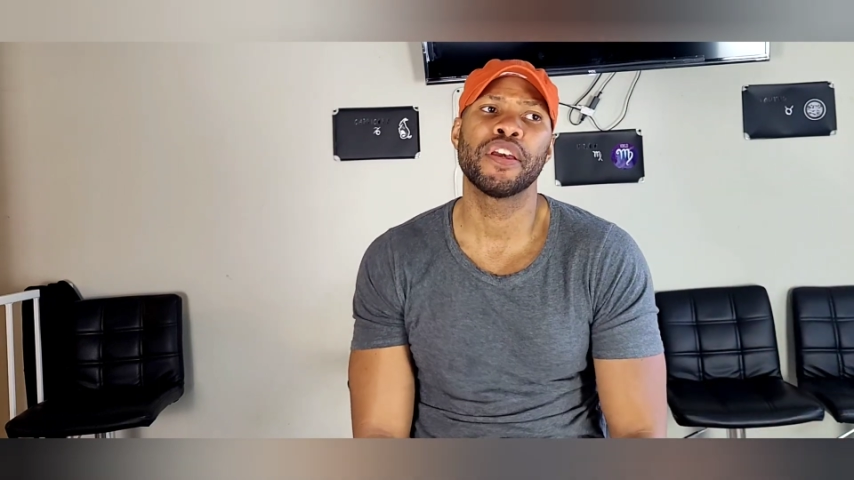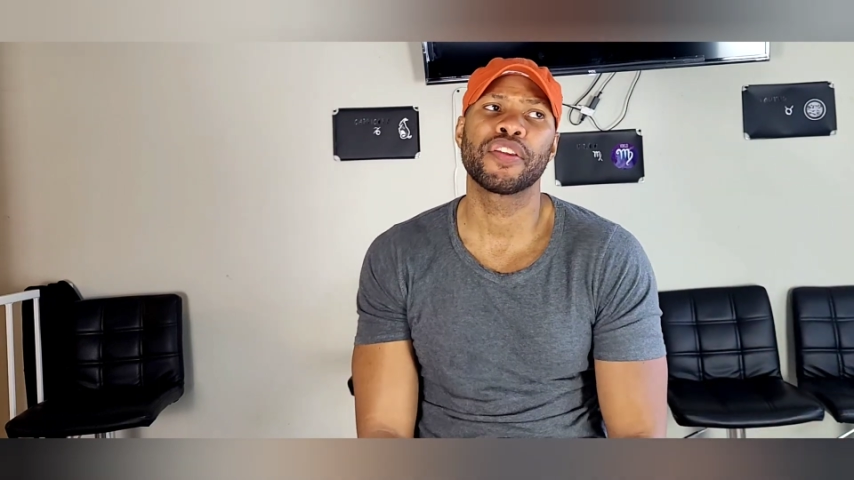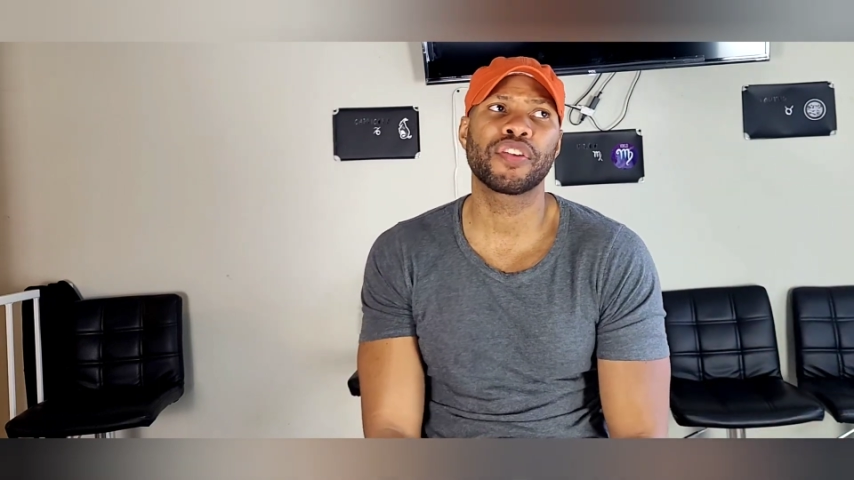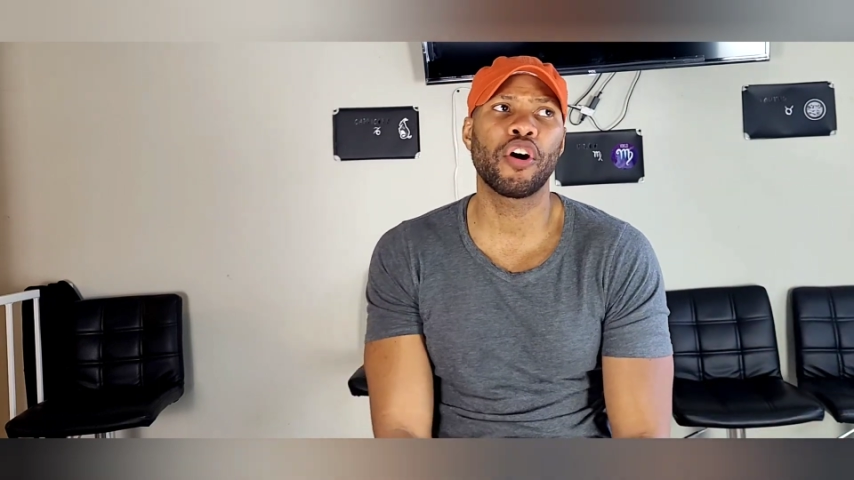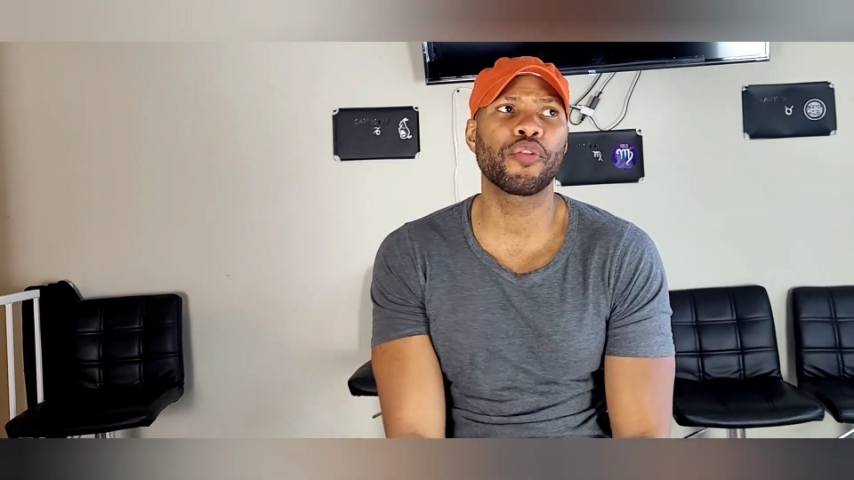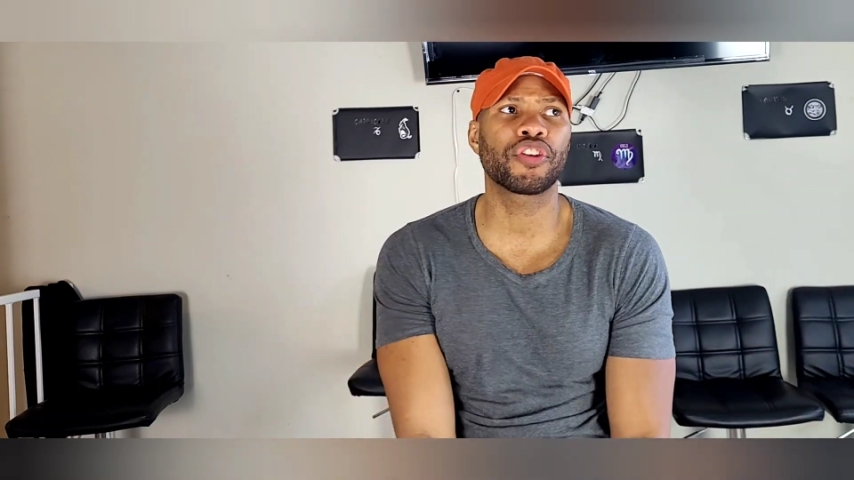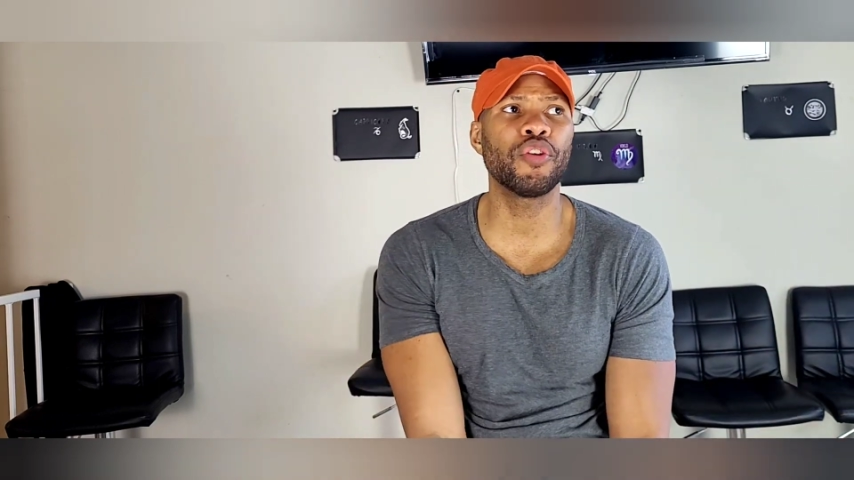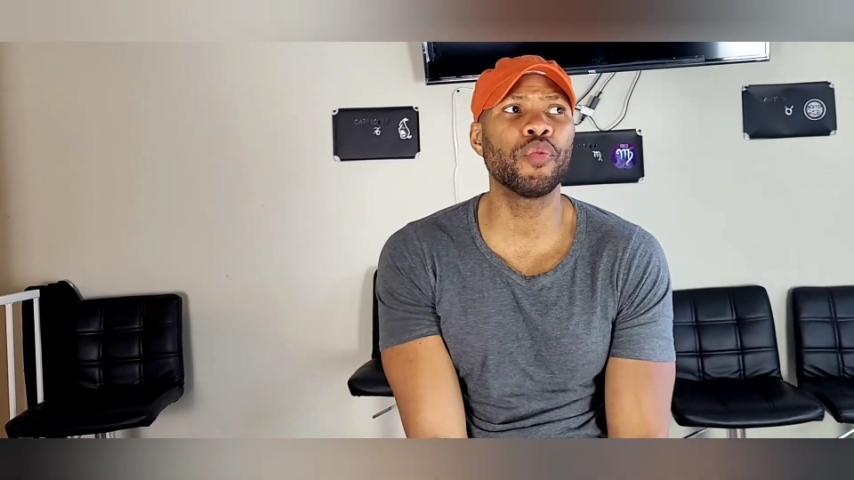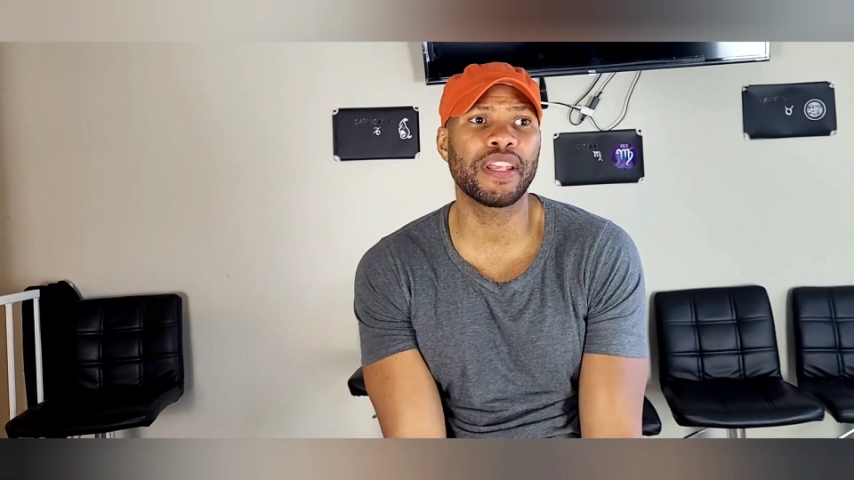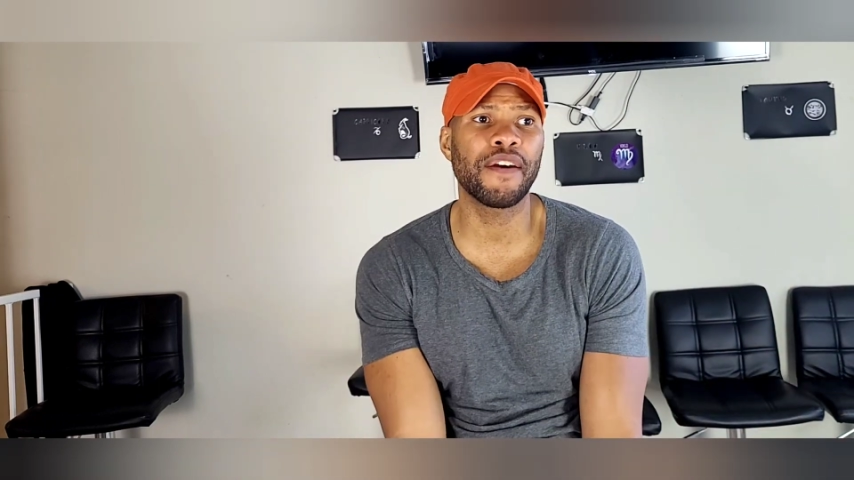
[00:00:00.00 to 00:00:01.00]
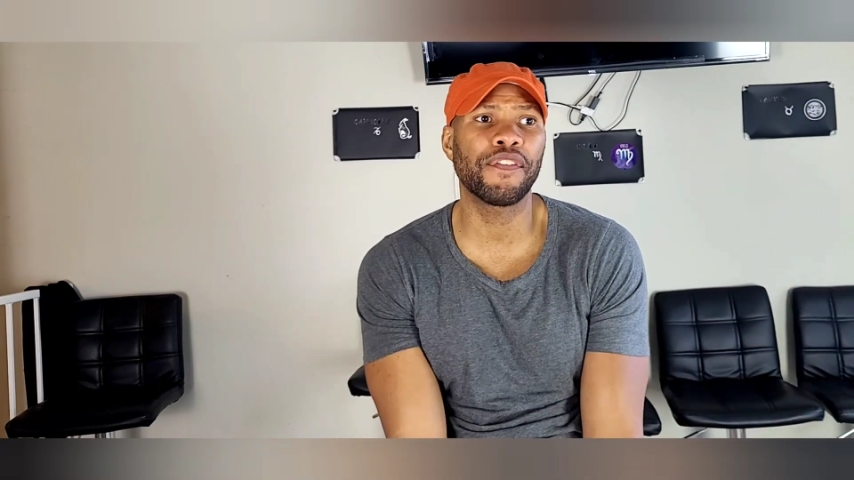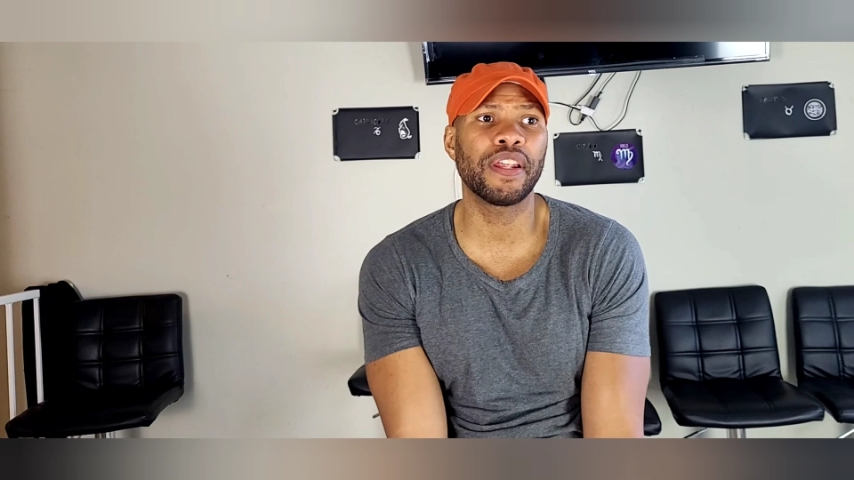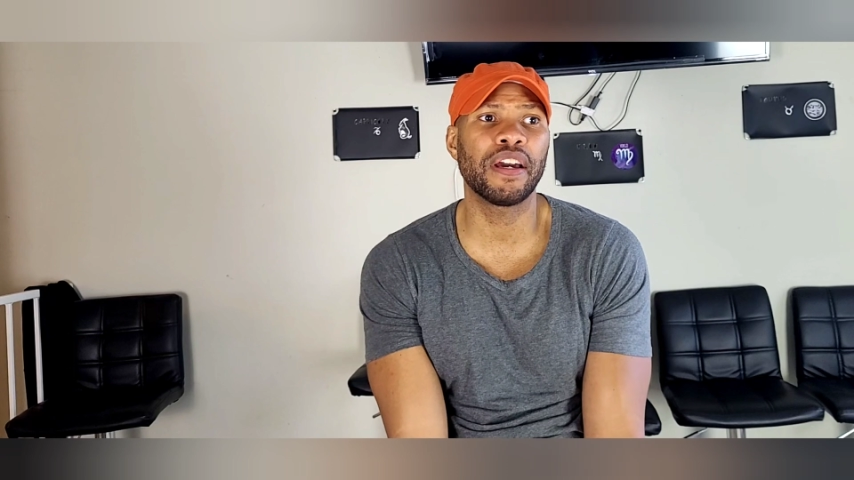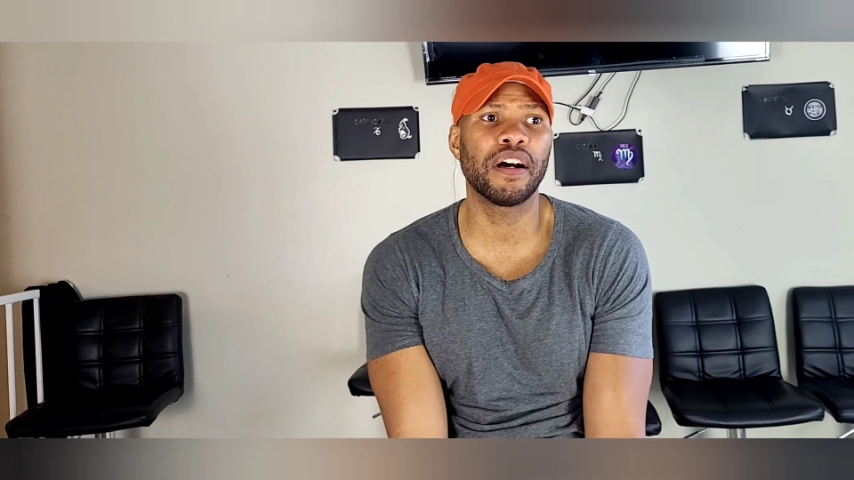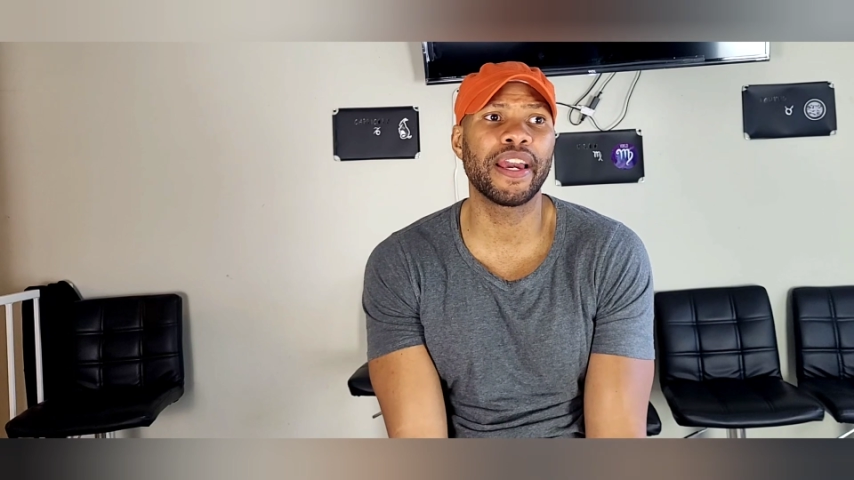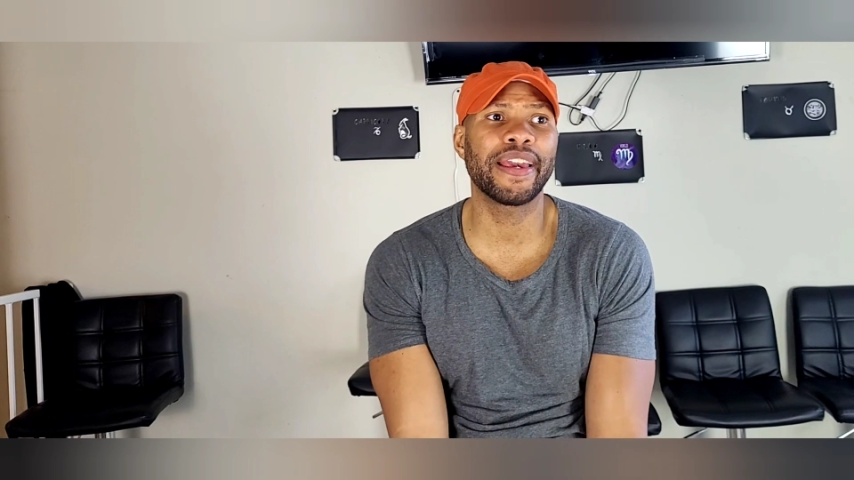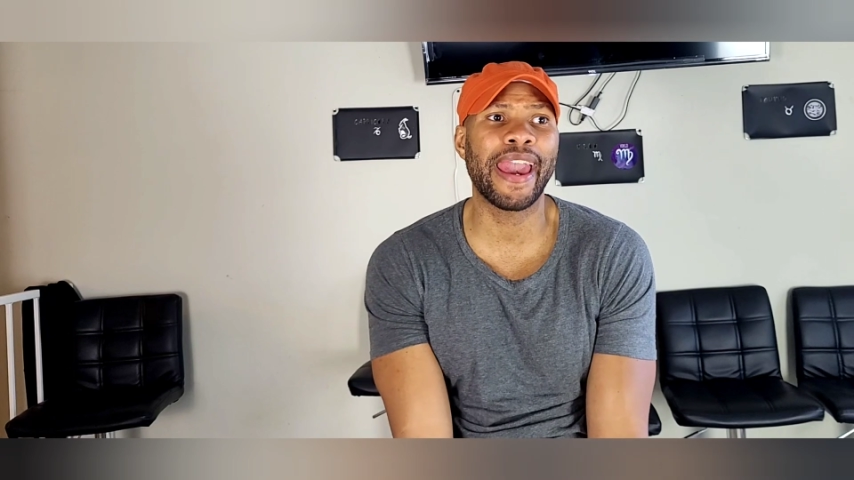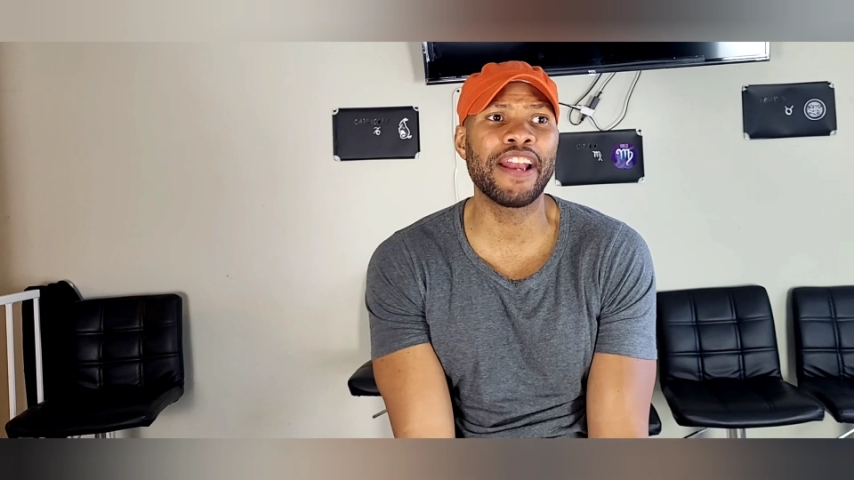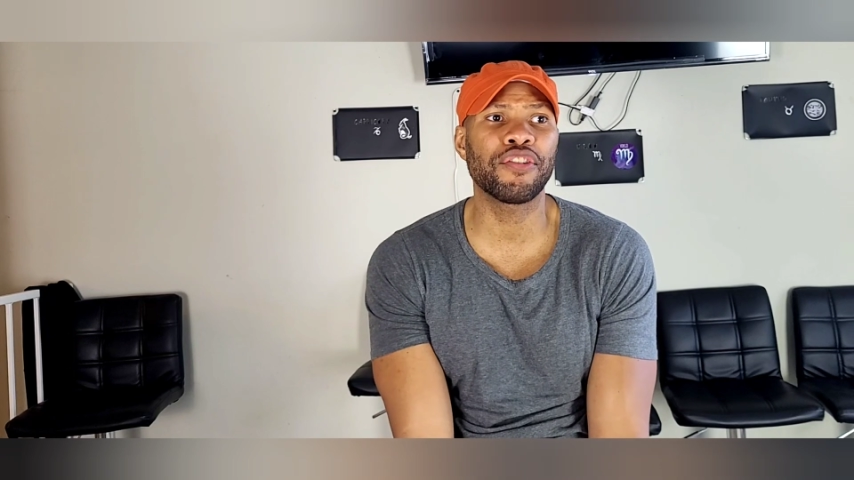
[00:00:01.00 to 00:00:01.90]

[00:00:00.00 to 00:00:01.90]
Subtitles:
So she would definitely engage